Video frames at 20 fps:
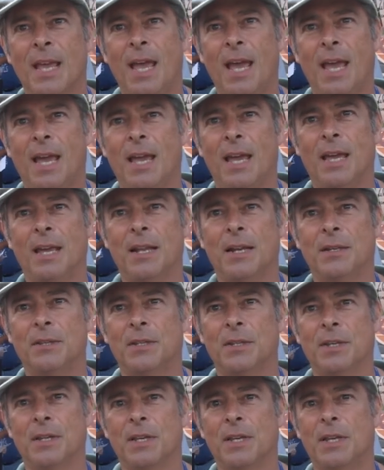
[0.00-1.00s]
And
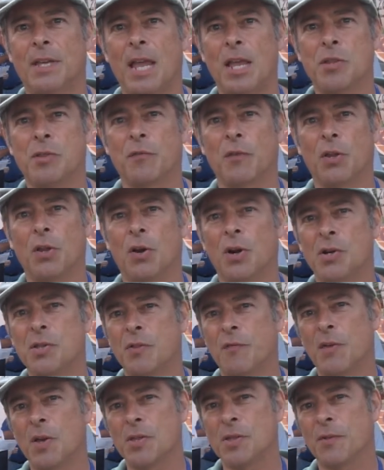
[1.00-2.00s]
uh, Gainesville
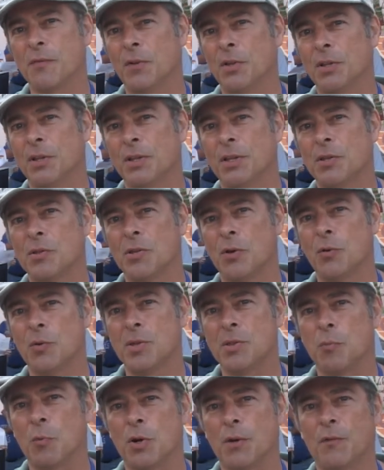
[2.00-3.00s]
Arts Festival is
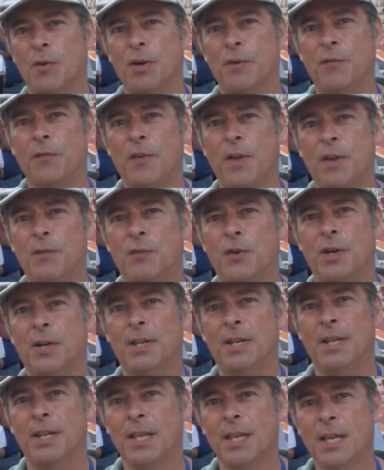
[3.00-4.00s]
always one of our
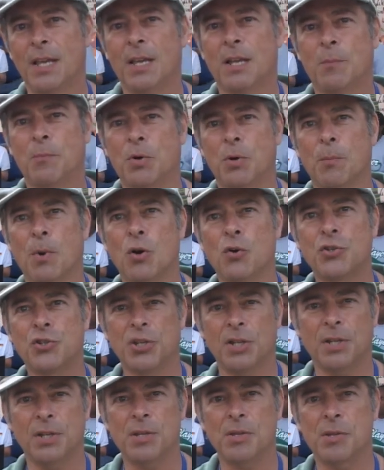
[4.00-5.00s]
favorite
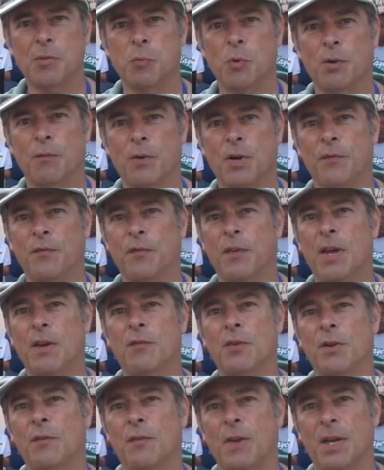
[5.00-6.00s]
promotions, one of our
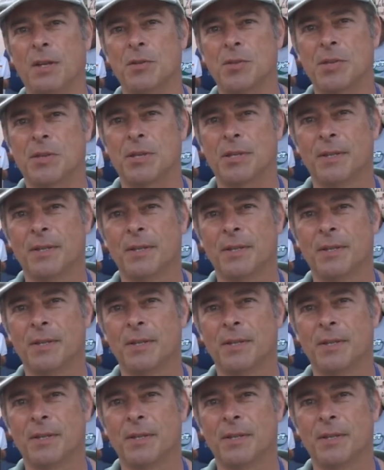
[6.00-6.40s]
favorite events.